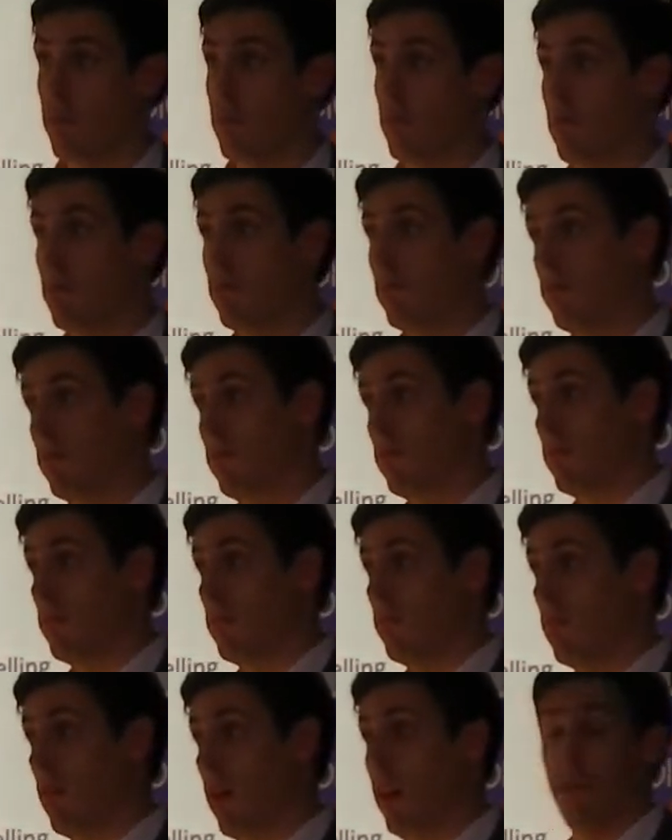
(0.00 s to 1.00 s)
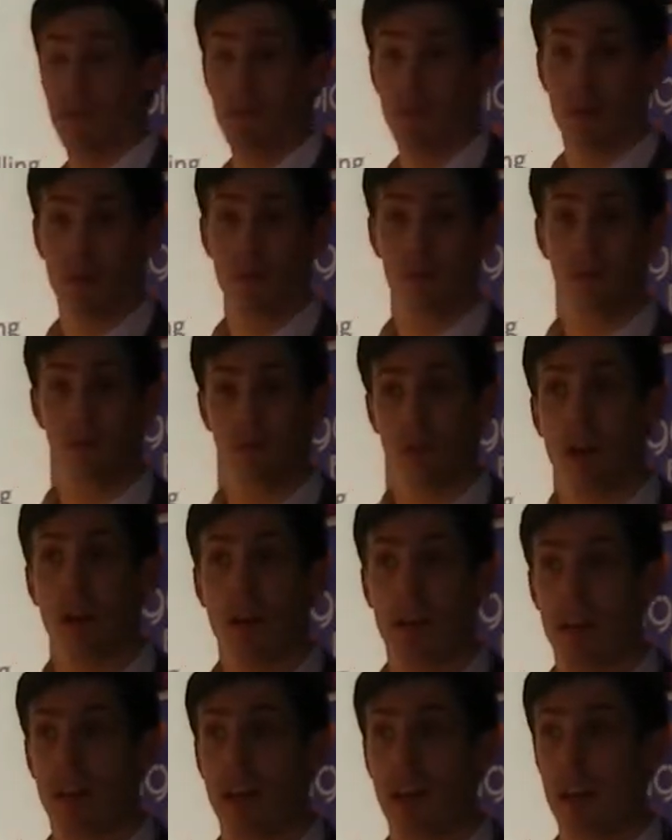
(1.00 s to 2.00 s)
and of course, targeted at the
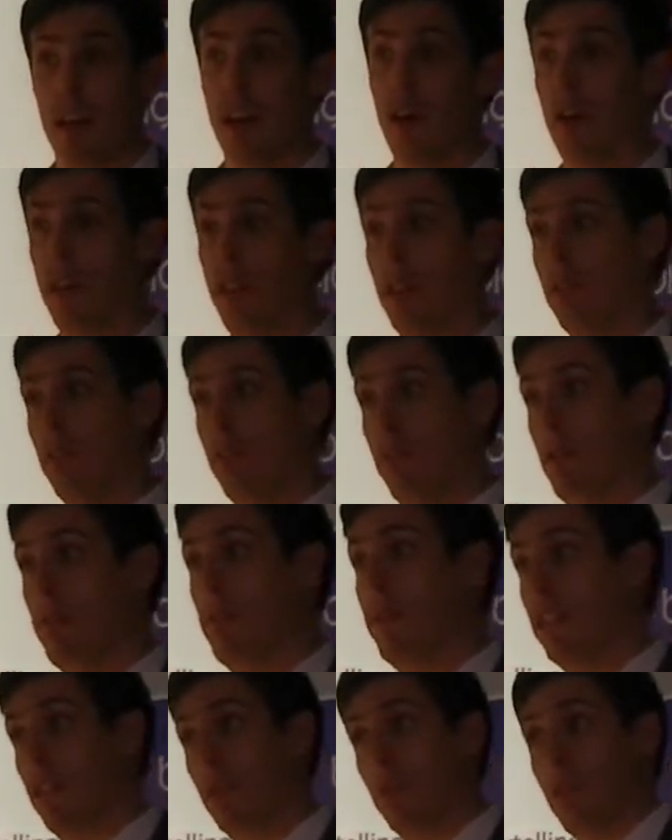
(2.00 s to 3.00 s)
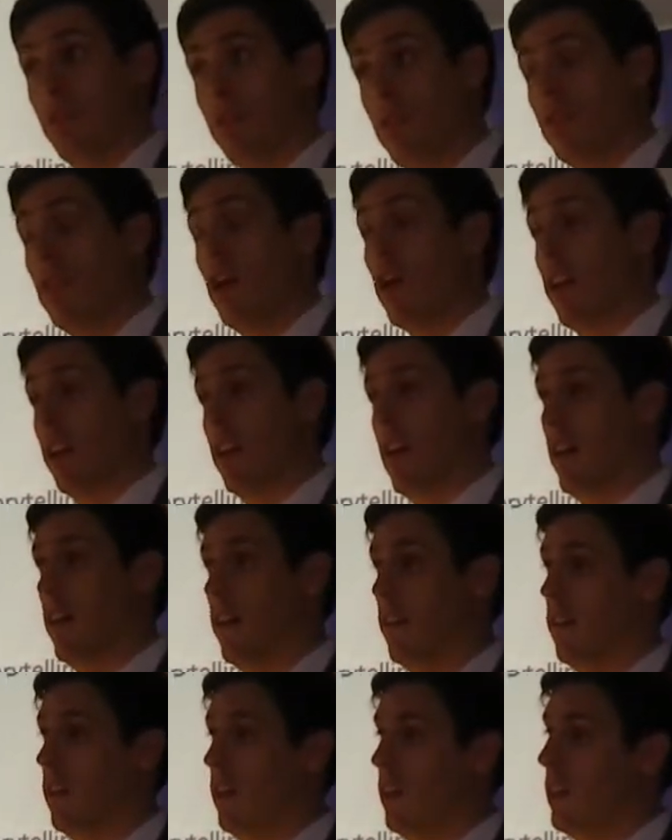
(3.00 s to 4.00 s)
audience the business wants to target at. Uh,
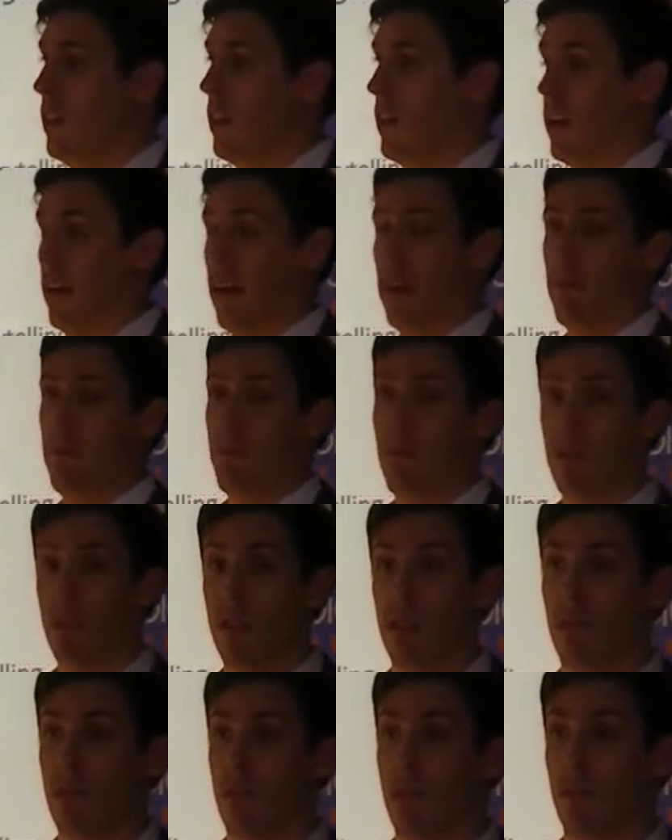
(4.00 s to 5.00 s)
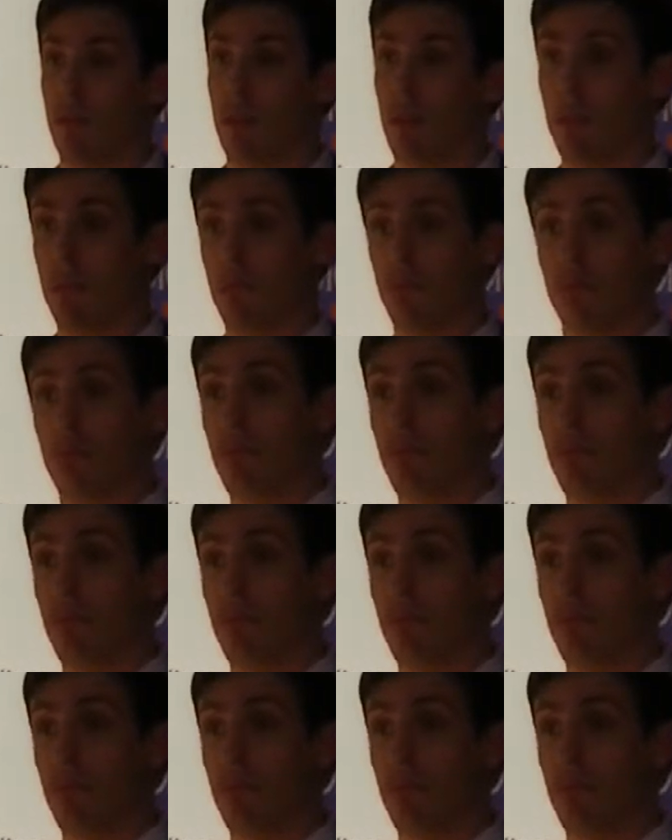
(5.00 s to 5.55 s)
some programs you might